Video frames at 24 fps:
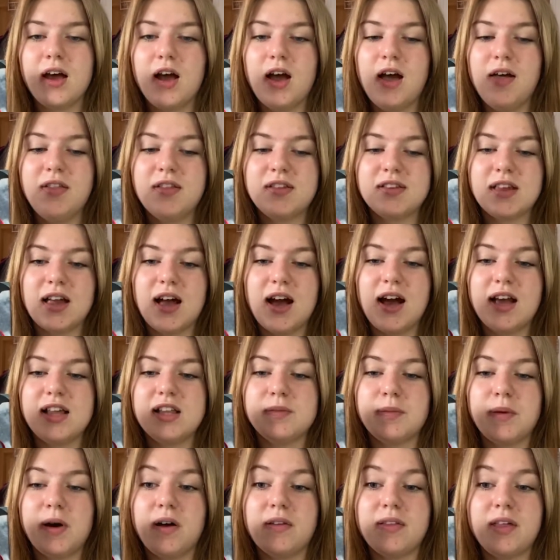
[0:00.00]
at the start it's
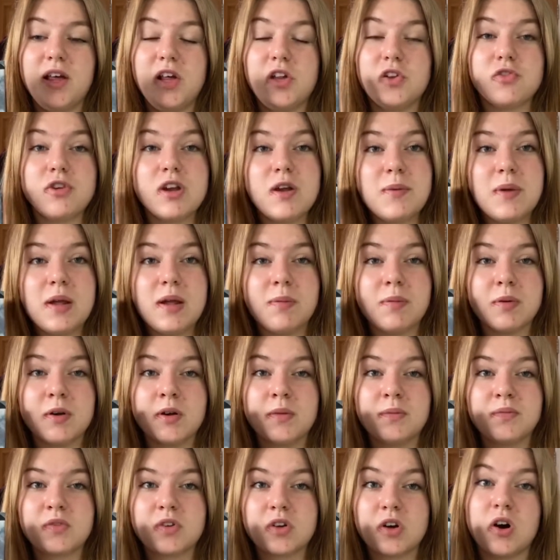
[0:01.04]
about these three
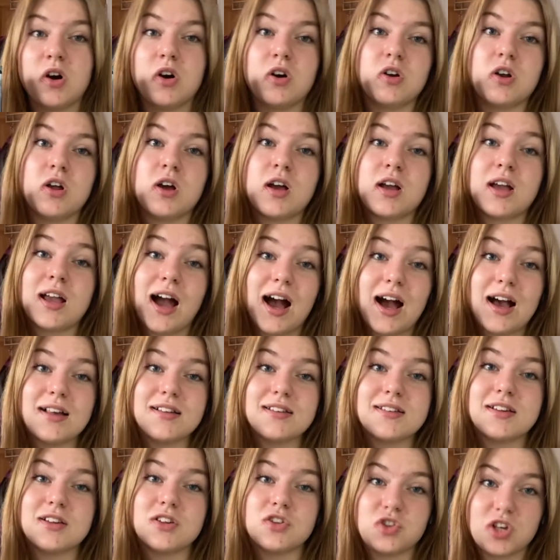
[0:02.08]
people called
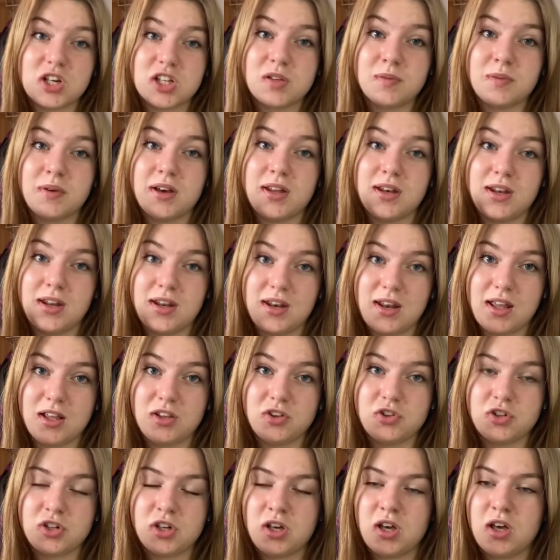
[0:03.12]
Kaz, Jesper and
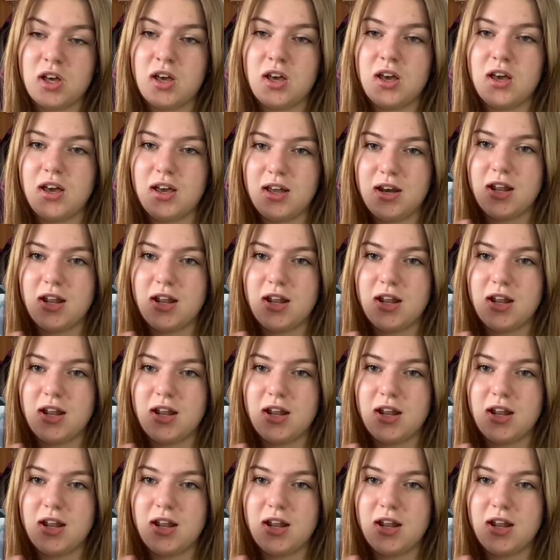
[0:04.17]
Inej in